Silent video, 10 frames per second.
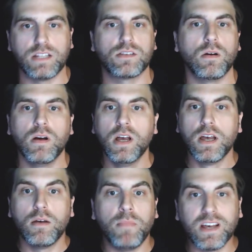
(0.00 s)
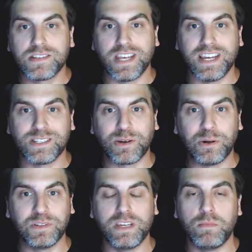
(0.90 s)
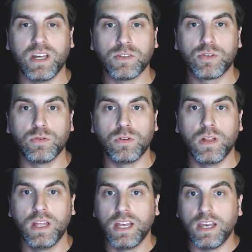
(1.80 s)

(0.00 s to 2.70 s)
So Mailstand's a cold email tool.